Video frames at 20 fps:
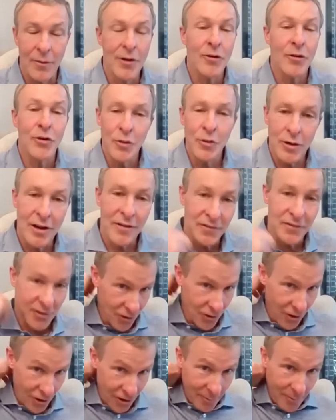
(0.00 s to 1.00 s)
We don't do enough
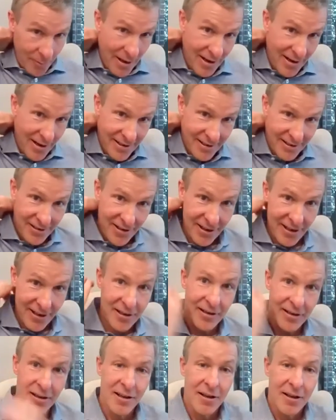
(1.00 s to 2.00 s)
to talk about it at
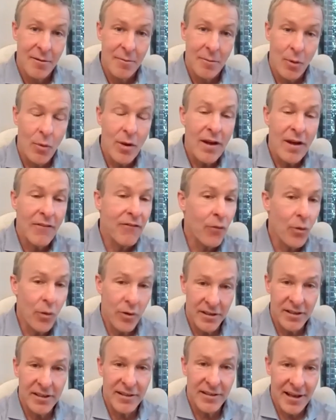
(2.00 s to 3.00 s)
United, but we have
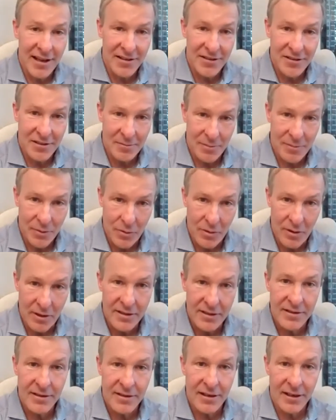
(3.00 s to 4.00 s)
14,000
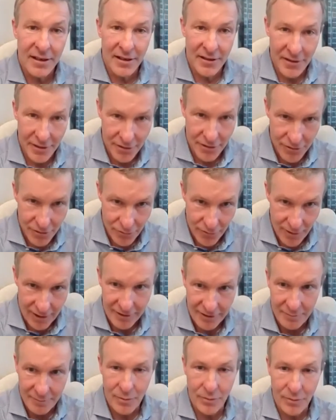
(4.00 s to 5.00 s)
employees that are
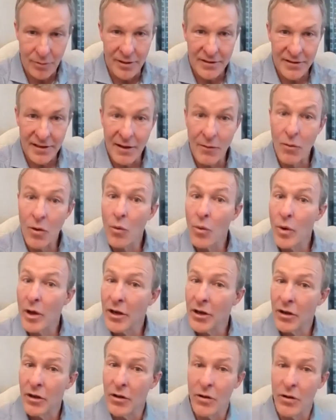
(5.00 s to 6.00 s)
direct employees. And what
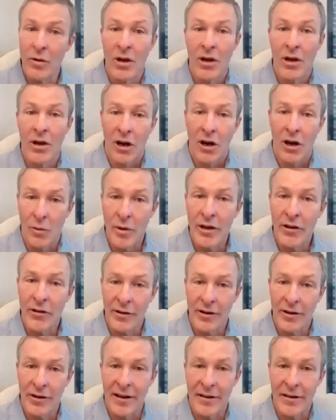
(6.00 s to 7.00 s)
we do, or we
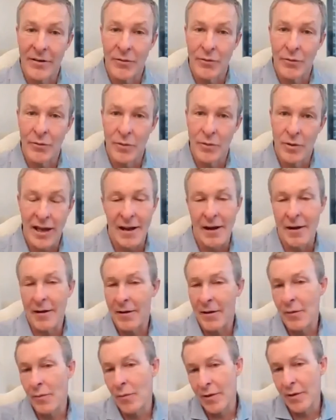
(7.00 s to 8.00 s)
create,
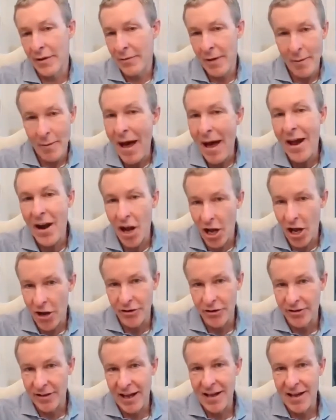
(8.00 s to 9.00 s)
and we about
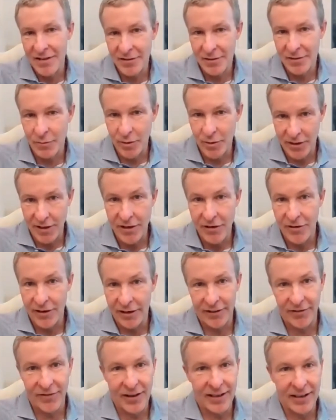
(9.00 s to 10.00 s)
100,000 with
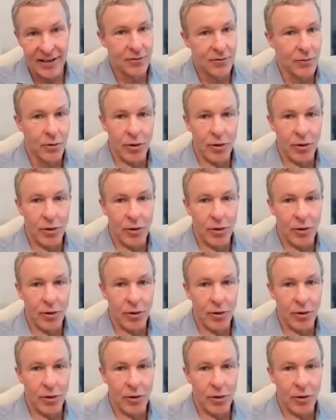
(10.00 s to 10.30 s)
indirect effects.